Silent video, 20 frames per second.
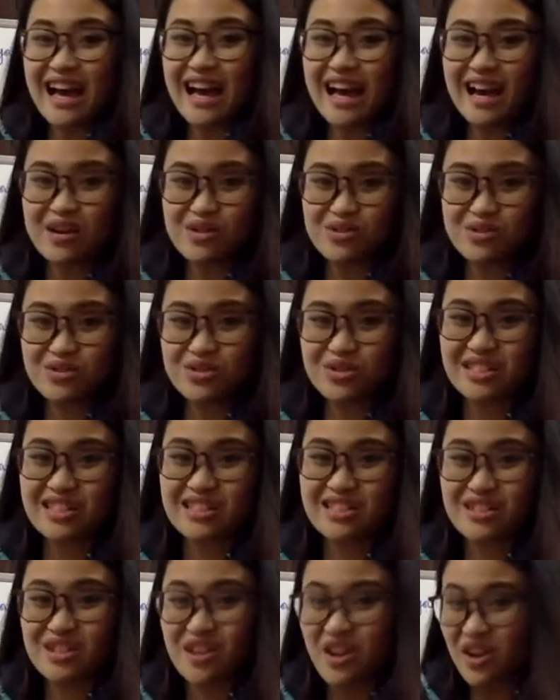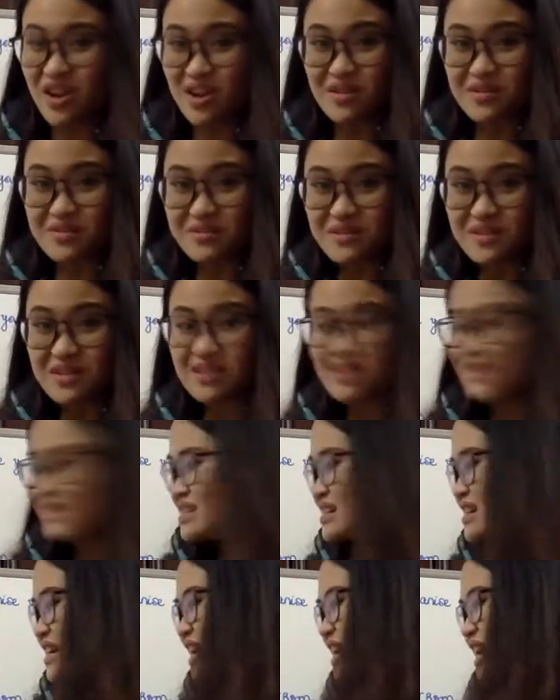how she starved,
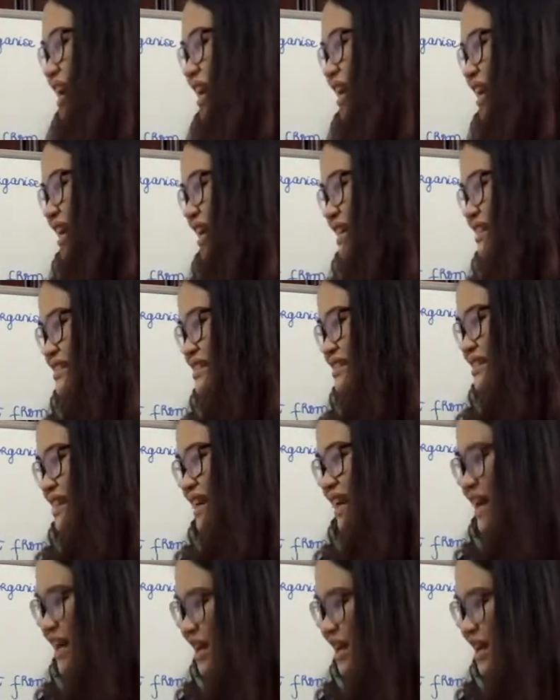and